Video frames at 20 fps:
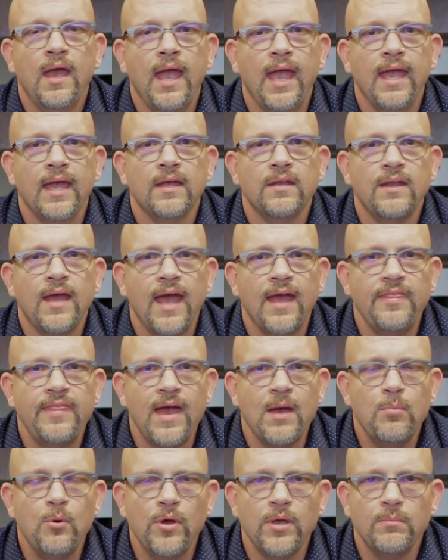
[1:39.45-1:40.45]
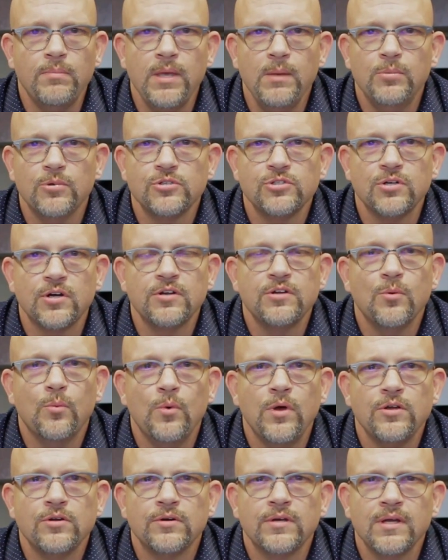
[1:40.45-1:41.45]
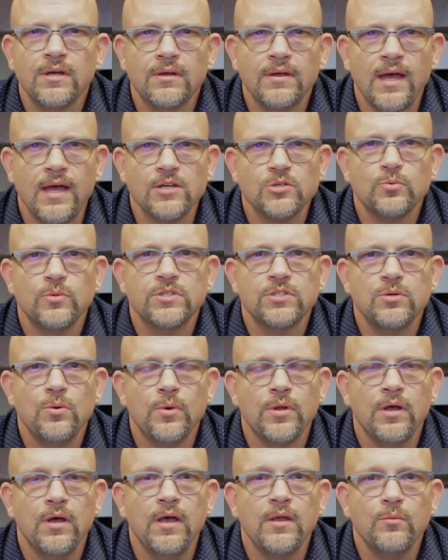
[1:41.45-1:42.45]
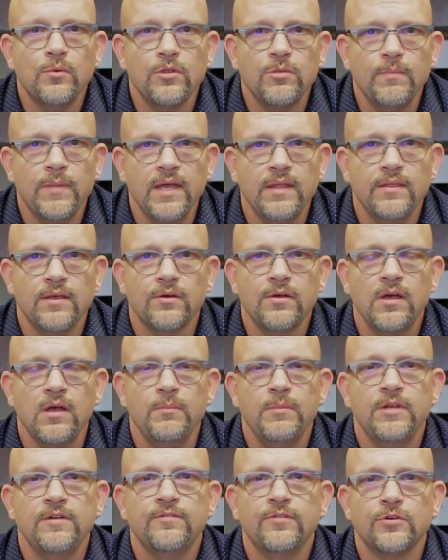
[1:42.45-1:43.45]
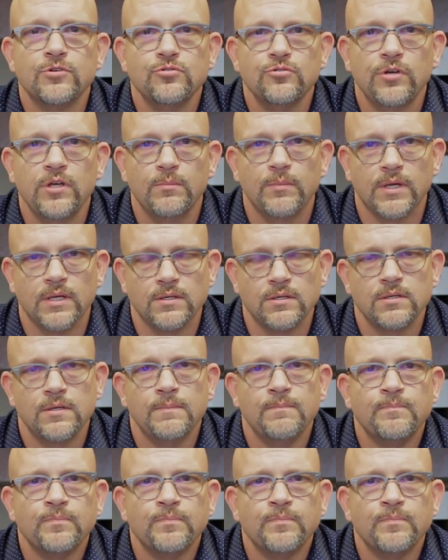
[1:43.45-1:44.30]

And at that point, people start to wonder, gosh, what's going on with me? And they'll come in for treatment.